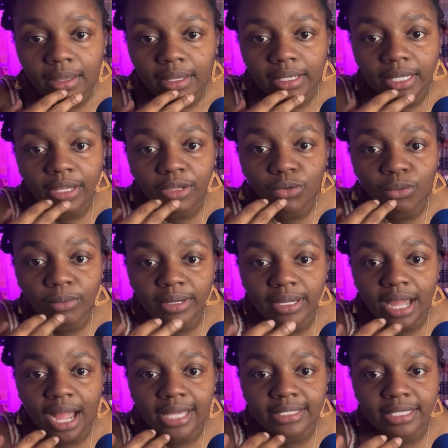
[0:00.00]
Can you
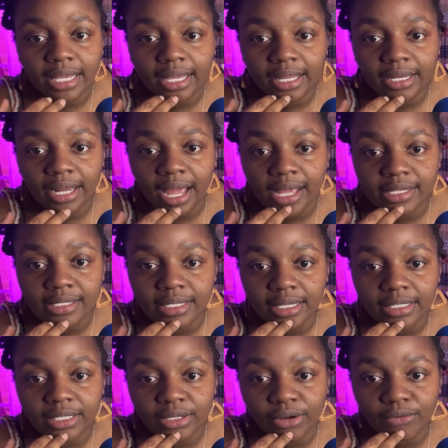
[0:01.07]
read Isaiah
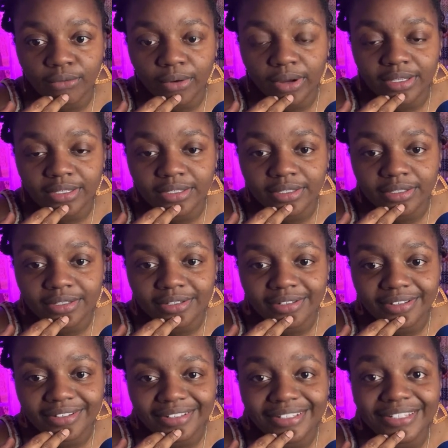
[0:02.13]
9:6 in your voice?
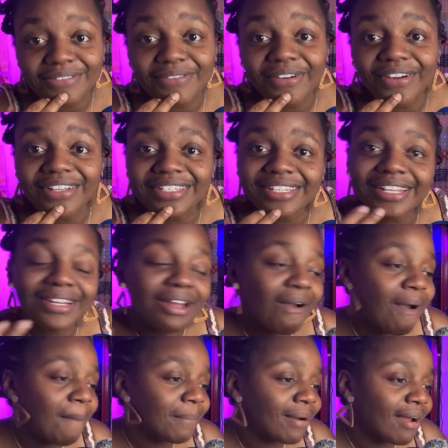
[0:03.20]
The very said, no,
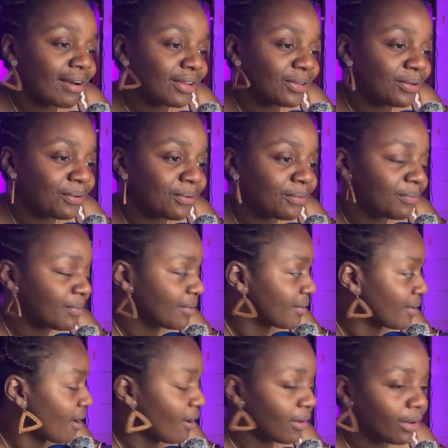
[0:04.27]
I'm proud of you.
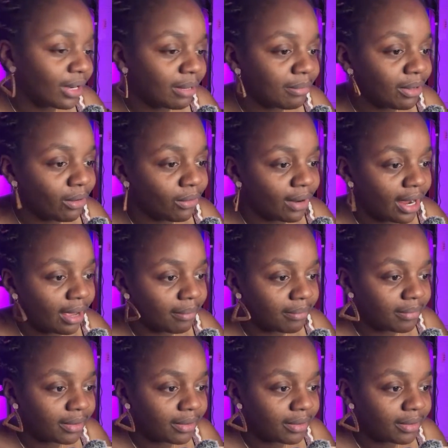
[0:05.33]
Hold on, let me go grab.